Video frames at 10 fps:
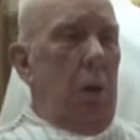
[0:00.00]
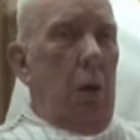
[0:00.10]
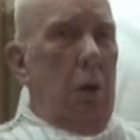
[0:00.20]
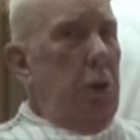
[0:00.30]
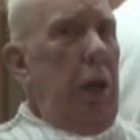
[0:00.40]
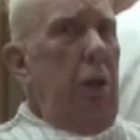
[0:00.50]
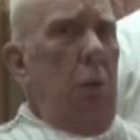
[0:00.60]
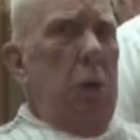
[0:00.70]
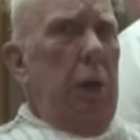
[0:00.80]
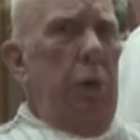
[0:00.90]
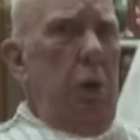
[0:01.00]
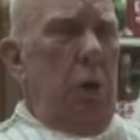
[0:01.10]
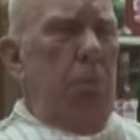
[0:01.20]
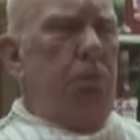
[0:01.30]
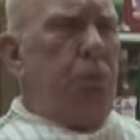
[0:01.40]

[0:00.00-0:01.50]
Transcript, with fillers: Because they didn't know what they were doing.